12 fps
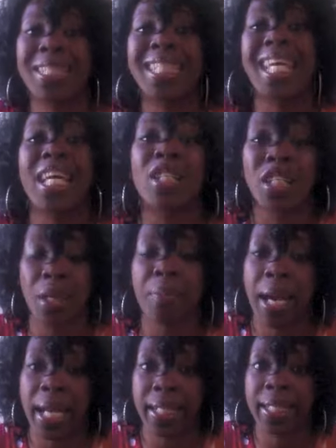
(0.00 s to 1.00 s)
Tell
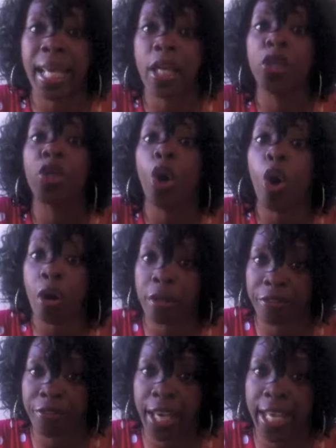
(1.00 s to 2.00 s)
somebody that you're on
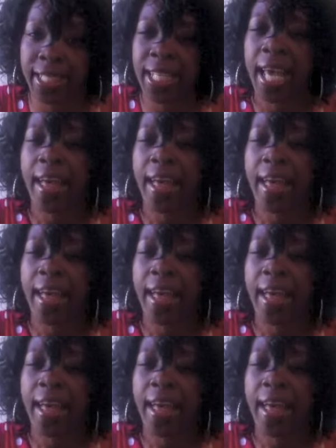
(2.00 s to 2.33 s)
a fast.